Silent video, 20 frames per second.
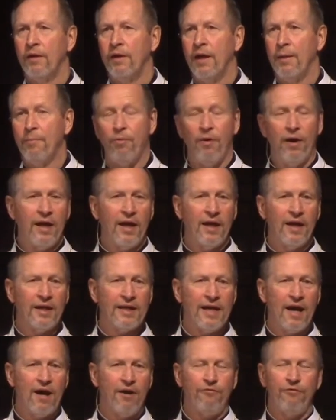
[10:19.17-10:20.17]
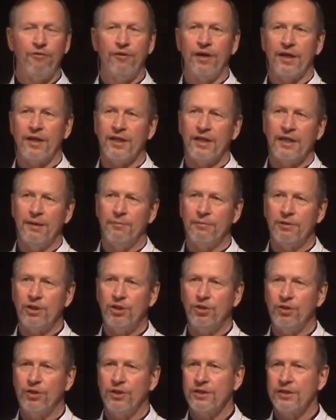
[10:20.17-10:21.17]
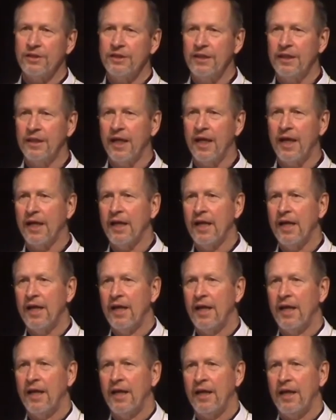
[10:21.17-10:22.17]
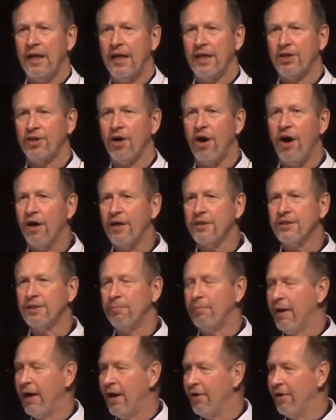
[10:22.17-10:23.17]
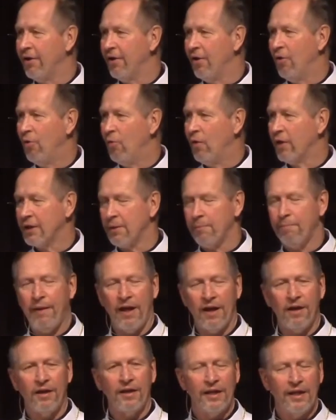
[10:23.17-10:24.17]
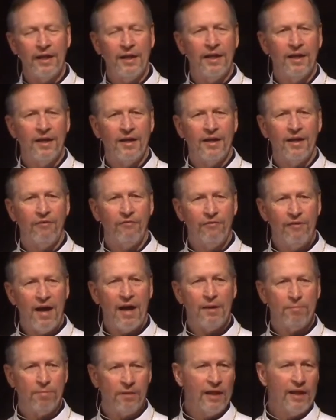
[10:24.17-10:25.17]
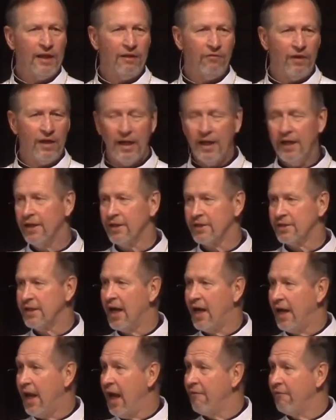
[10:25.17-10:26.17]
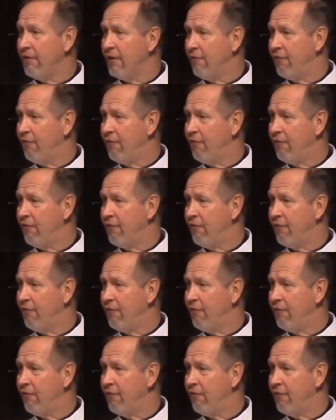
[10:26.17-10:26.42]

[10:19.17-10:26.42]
And breaking it down for Nicodemus, you can see that it talks about what the penalty of not believing is not having